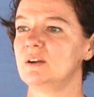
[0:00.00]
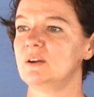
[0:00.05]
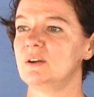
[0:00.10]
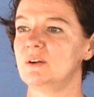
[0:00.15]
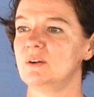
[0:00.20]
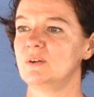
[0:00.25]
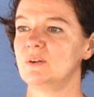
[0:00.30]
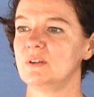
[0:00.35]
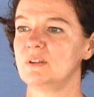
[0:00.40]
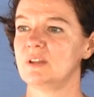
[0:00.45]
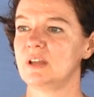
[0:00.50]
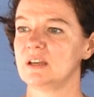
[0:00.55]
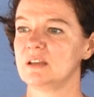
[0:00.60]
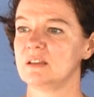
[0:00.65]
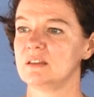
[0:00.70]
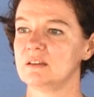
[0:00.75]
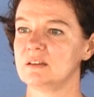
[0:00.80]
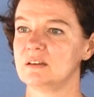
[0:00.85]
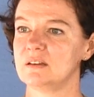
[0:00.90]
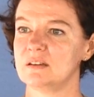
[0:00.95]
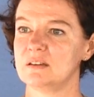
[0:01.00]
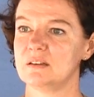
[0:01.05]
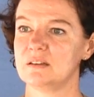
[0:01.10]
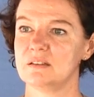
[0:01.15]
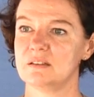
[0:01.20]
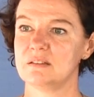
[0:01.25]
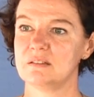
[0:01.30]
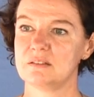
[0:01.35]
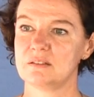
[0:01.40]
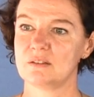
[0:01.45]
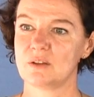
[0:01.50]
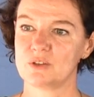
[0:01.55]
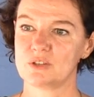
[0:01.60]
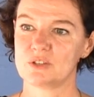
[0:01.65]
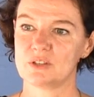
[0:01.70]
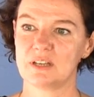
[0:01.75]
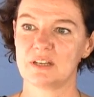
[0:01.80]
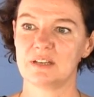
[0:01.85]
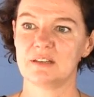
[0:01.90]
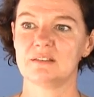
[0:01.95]
all like the
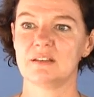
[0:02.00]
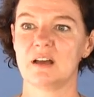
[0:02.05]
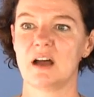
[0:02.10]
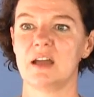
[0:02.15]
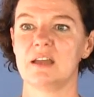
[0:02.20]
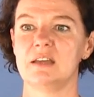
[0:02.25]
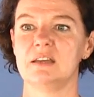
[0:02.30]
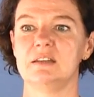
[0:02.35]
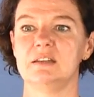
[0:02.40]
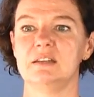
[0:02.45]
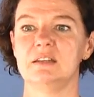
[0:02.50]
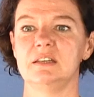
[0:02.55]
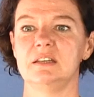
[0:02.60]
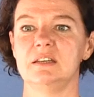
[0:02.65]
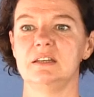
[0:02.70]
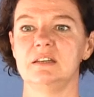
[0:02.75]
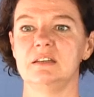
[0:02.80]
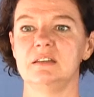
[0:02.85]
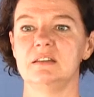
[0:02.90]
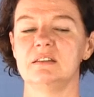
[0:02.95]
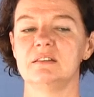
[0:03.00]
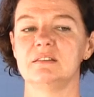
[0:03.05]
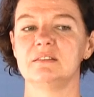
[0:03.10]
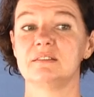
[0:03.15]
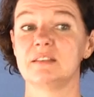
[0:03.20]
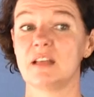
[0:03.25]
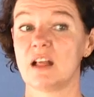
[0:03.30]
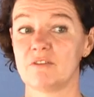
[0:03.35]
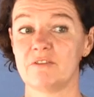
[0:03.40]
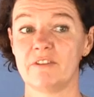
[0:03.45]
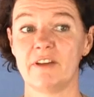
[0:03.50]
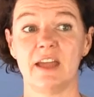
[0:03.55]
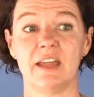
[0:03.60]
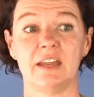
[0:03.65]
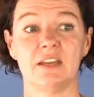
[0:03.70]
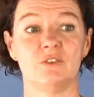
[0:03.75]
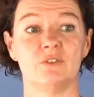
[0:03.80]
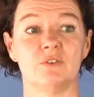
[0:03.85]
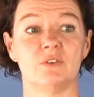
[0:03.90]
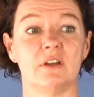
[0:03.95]
social anxiety, the self
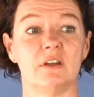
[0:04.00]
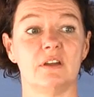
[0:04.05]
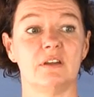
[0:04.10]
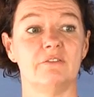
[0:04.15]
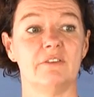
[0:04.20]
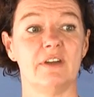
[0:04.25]
hatred,